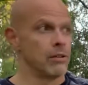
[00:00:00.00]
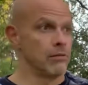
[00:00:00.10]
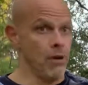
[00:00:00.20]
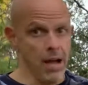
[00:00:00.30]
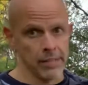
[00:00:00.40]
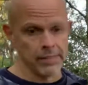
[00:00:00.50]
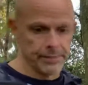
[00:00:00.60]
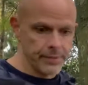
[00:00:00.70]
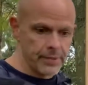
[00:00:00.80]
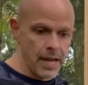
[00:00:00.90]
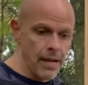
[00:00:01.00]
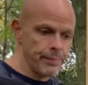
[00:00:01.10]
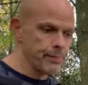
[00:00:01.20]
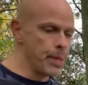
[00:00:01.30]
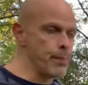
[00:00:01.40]
Right? Yeah?
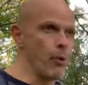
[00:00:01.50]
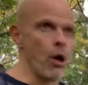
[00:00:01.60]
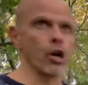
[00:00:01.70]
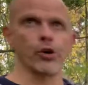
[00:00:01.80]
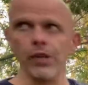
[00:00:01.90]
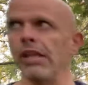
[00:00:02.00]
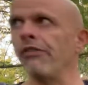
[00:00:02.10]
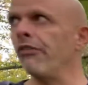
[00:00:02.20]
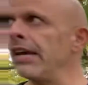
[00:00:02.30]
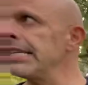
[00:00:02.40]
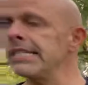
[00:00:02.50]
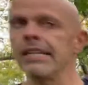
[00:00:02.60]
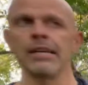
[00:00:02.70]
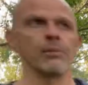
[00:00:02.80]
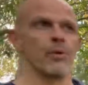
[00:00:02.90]
People are good at things,
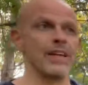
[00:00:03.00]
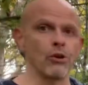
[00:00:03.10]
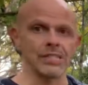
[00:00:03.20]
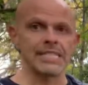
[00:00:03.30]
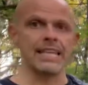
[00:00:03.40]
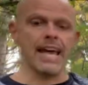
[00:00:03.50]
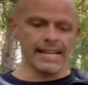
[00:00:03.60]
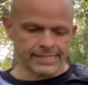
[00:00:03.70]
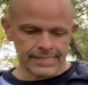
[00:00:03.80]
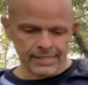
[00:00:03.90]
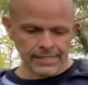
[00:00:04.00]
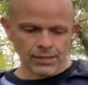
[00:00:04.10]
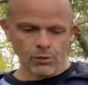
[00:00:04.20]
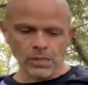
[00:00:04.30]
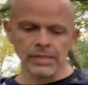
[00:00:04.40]
but they don't say it.
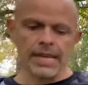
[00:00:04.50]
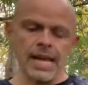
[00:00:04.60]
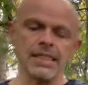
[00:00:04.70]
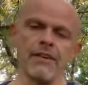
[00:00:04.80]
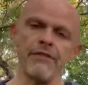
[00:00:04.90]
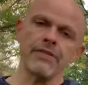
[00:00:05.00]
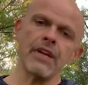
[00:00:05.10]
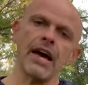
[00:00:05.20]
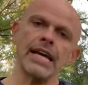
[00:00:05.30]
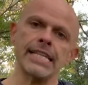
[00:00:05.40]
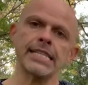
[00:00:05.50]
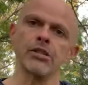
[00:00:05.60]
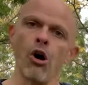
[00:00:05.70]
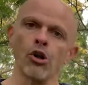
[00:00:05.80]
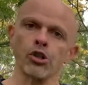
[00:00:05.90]
Once again, they think that it's
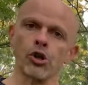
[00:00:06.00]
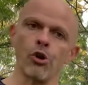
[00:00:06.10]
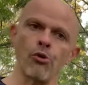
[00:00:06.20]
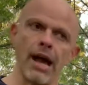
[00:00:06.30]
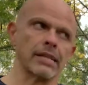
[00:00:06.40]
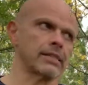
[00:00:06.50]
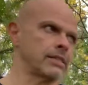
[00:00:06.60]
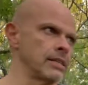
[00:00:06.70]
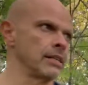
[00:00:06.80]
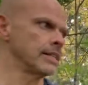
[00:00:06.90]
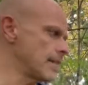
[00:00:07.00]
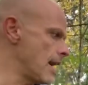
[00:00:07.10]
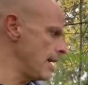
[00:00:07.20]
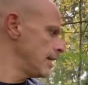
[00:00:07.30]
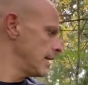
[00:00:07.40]
not correct.
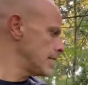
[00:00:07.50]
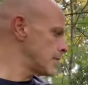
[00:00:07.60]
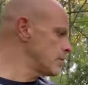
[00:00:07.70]
Yeah? It's